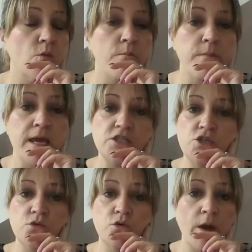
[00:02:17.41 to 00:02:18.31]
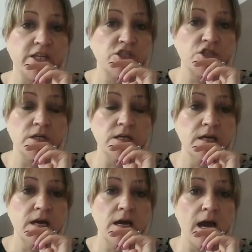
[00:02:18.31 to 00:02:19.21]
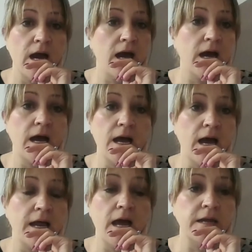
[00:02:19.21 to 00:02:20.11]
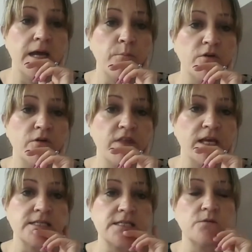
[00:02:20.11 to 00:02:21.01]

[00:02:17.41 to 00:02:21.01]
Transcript: makes you question a number of things.